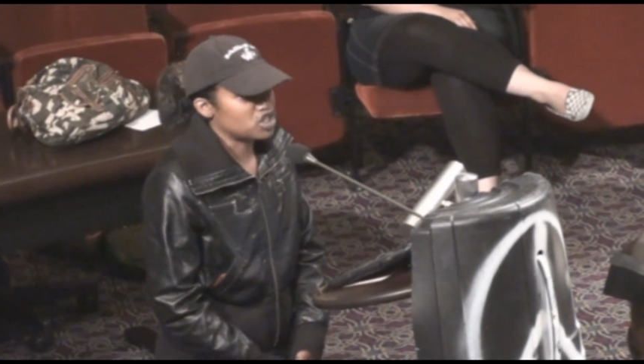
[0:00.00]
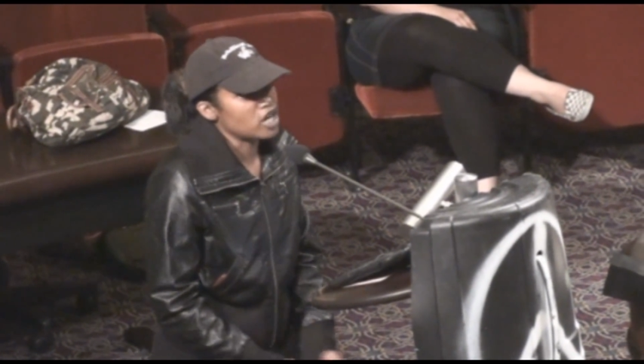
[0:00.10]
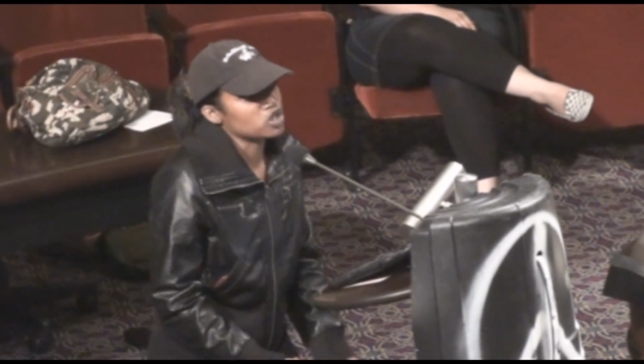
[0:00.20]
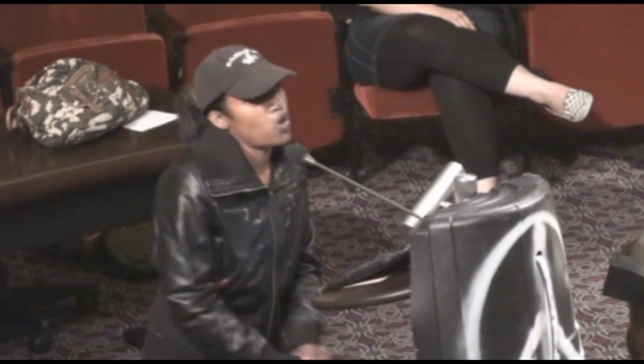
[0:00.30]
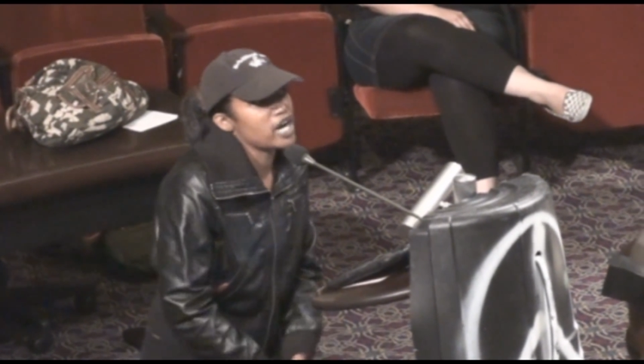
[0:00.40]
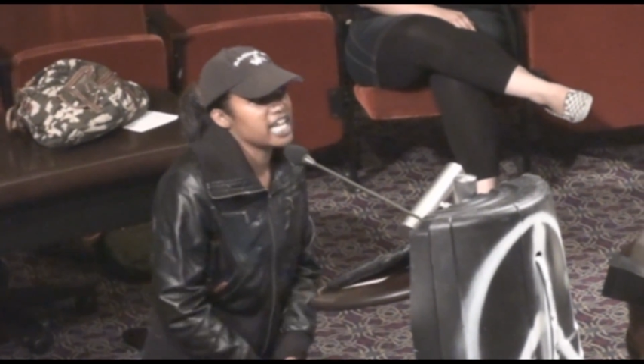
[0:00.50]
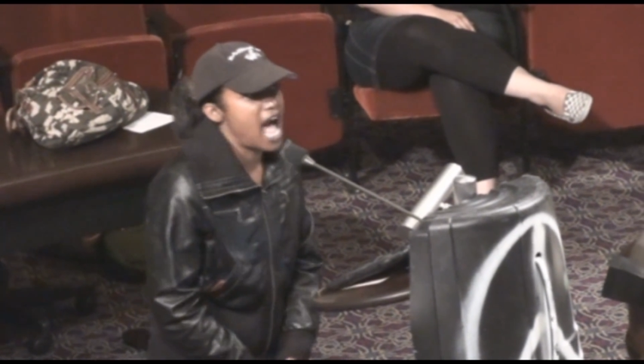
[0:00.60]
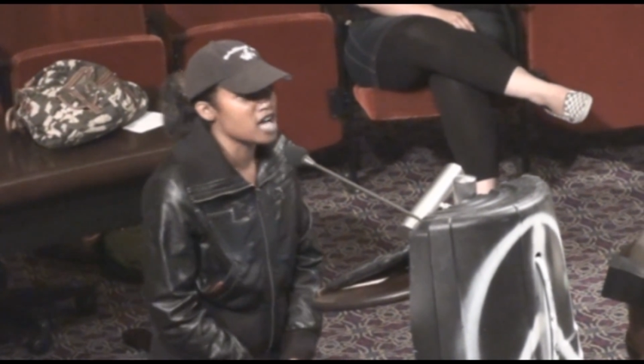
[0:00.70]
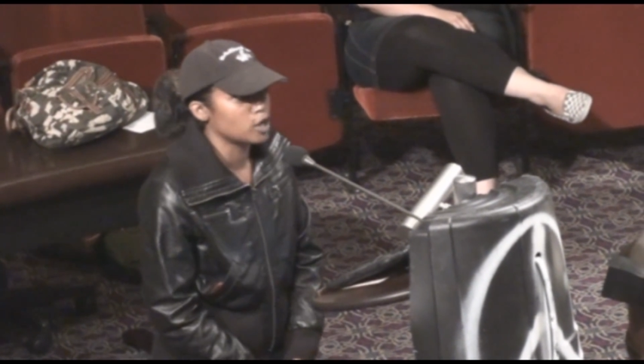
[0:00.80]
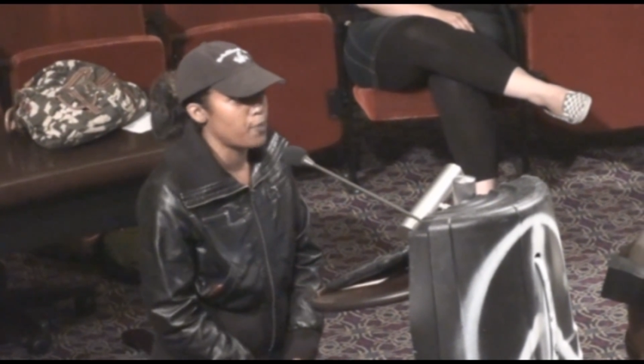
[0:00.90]
Search
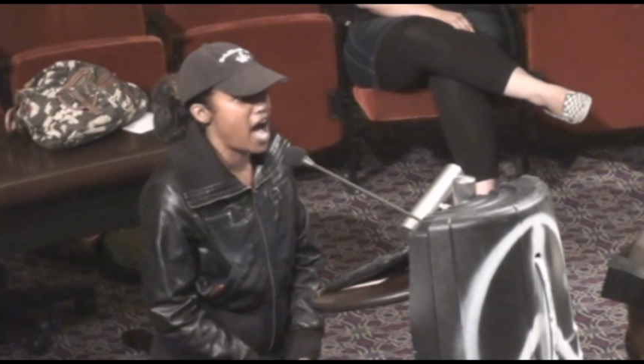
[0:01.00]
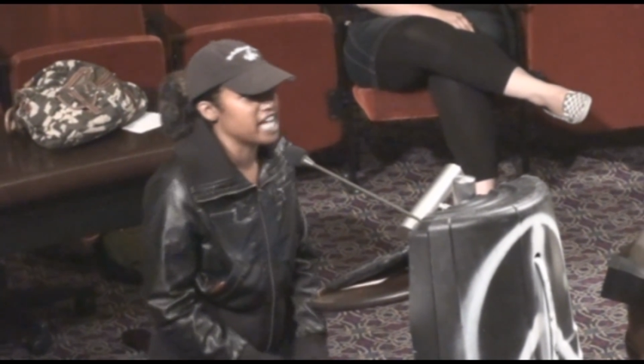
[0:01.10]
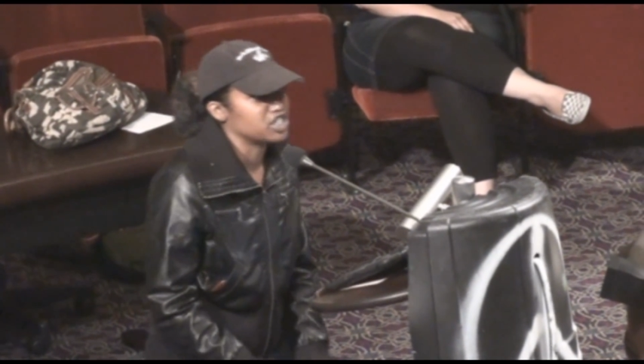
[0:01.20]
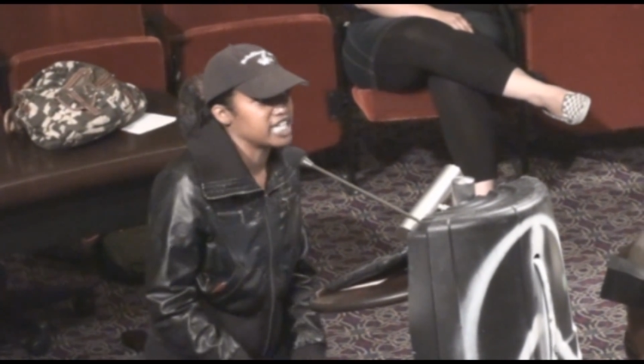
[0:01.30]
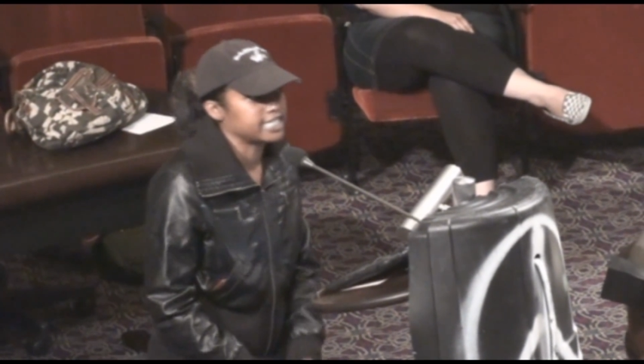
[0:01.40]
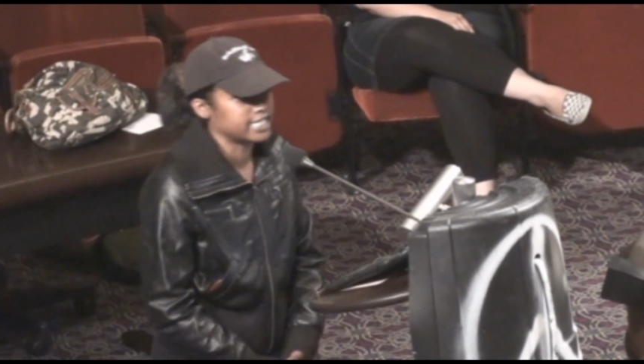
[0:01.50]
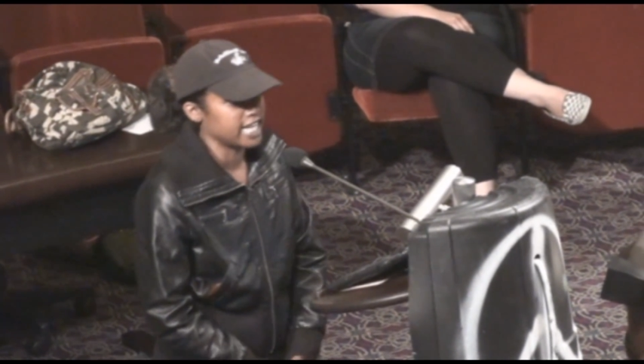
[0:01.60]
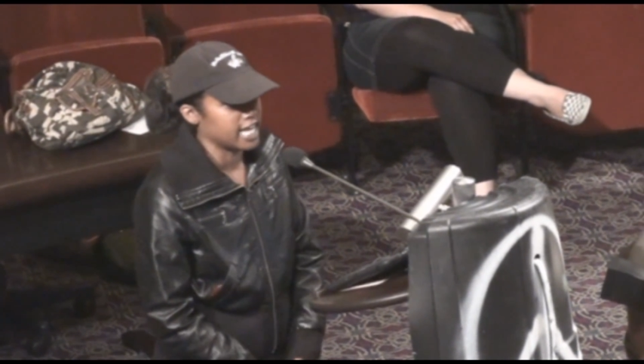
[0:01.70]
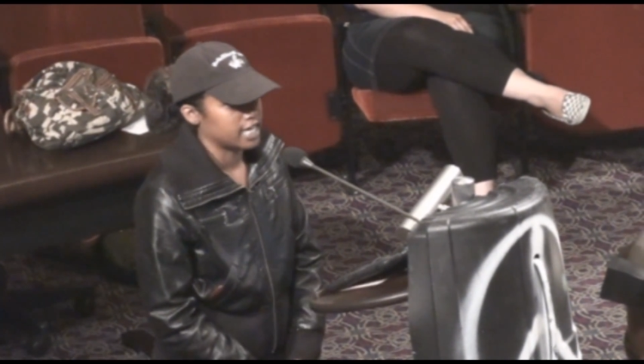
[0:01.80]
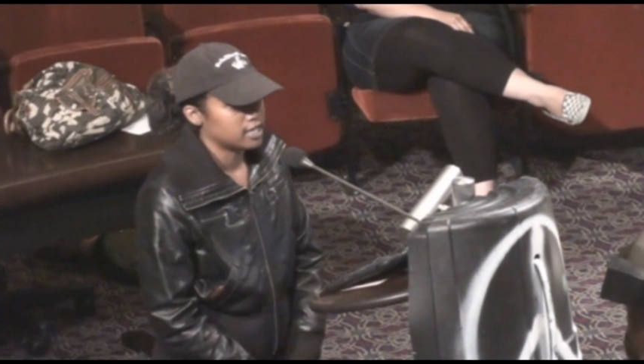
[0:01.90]
Courtney Occupy, just
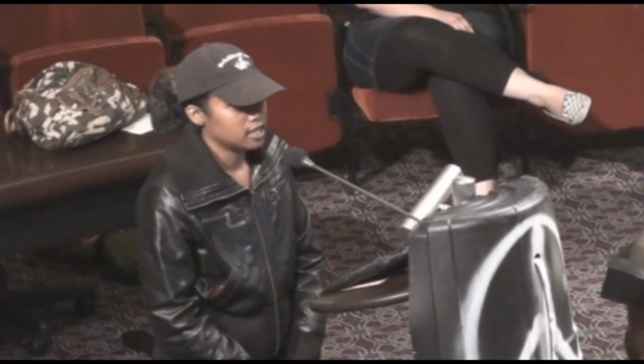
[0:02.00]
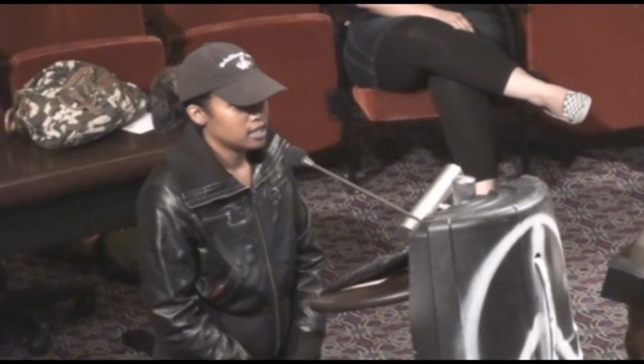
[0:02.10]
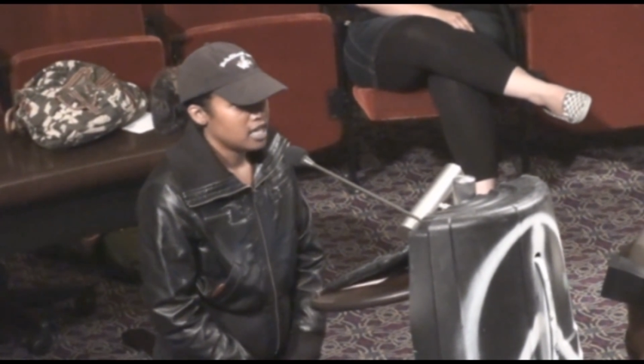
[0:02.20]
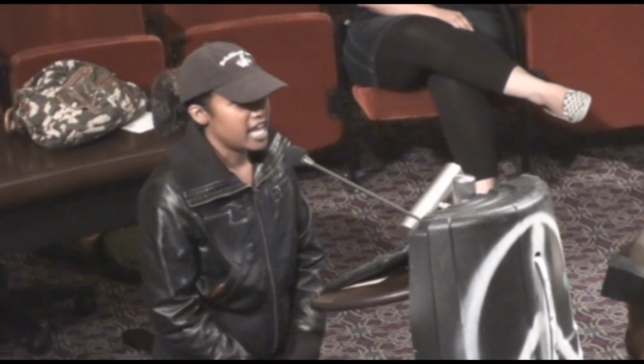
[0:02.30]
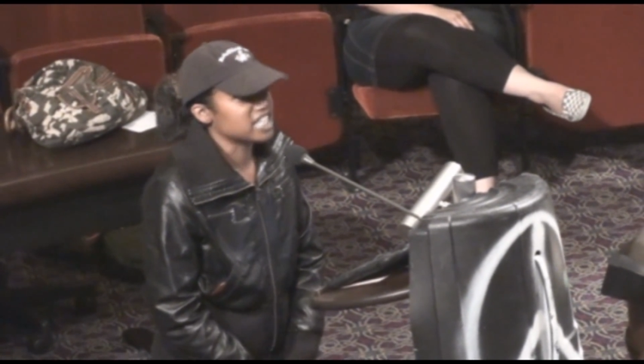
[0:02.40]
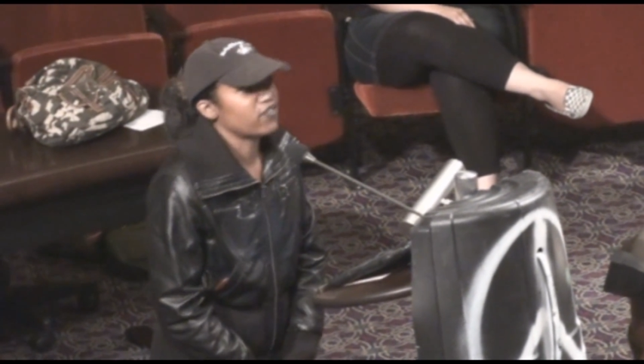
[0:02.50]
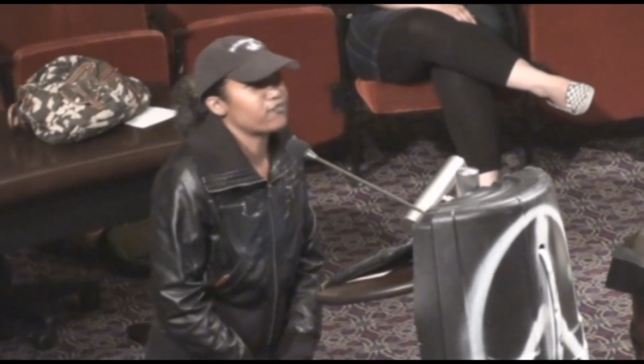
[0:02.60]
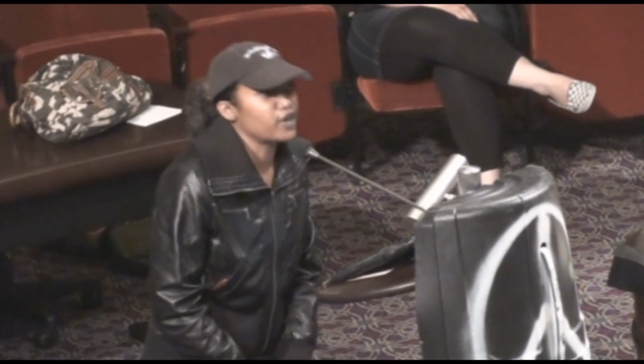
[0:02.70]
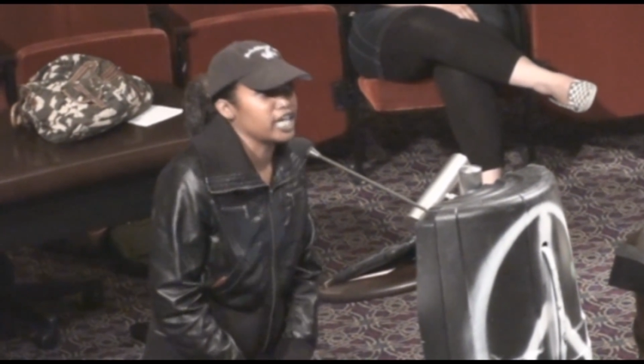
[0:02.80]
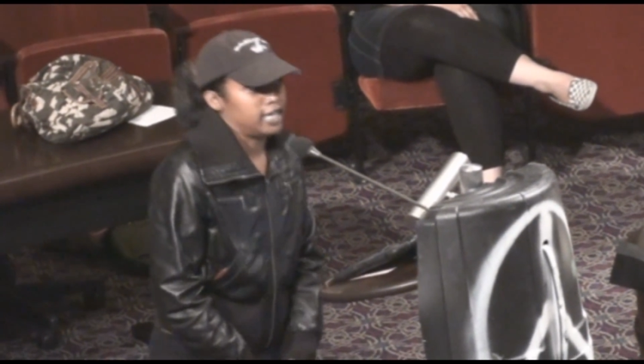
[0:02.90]
as in.
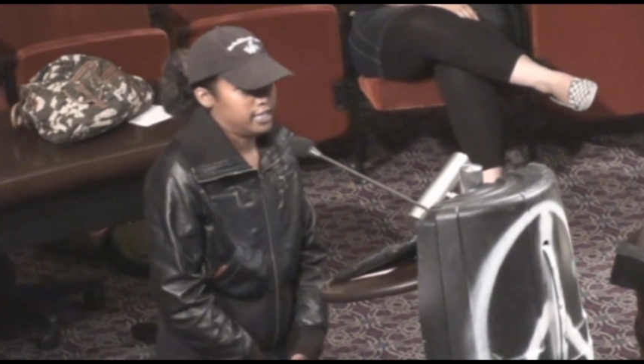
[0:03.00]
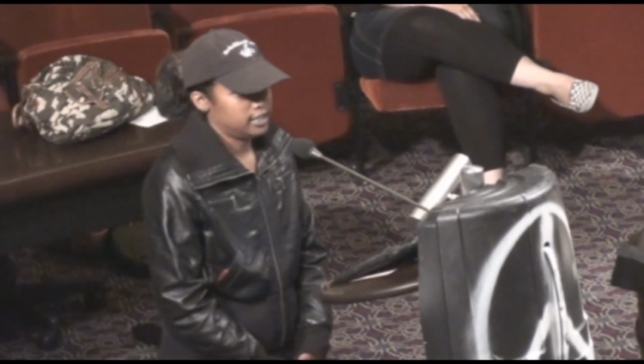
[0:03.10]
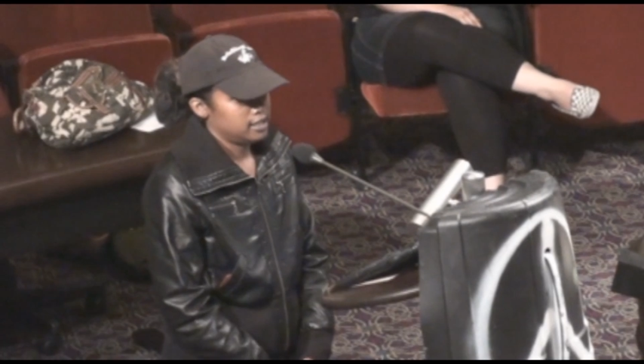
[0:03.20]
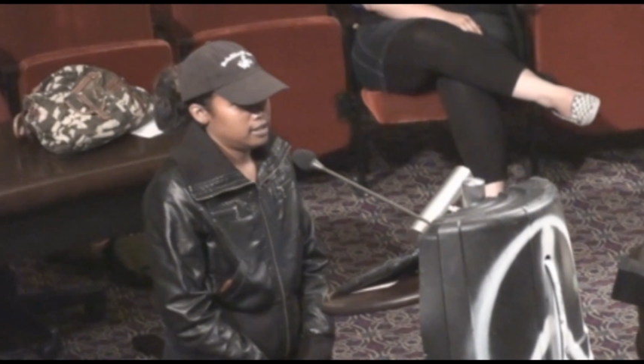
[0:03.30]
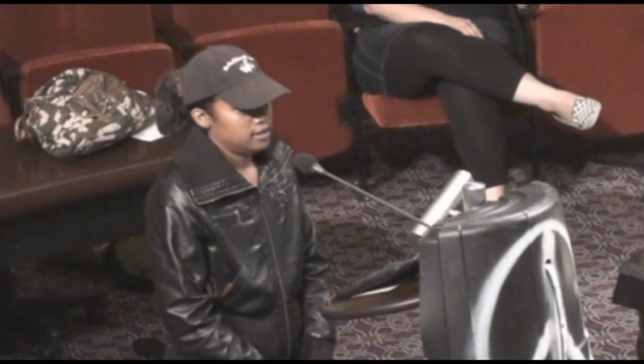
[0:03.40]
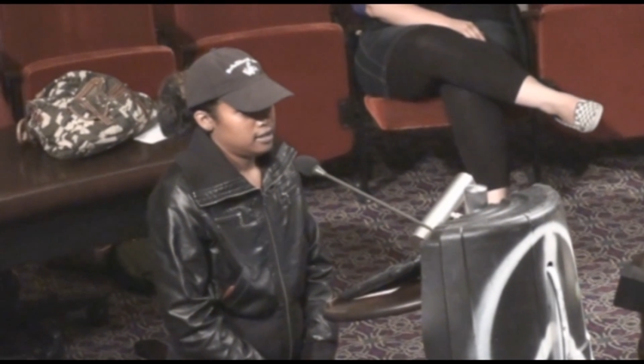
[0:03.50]
It's free.